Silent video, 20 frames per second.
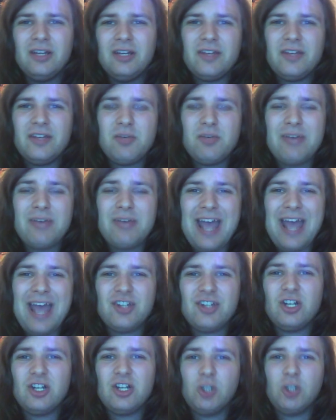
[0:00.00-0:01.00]
that you
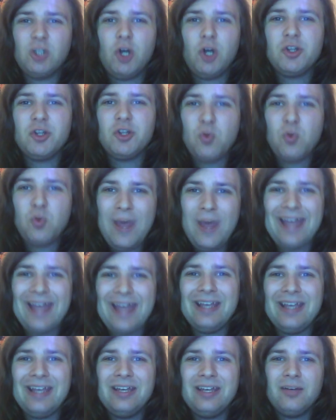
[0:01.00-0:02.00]
catch along the
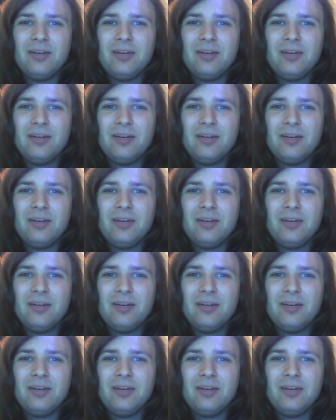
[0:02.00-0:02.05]
way.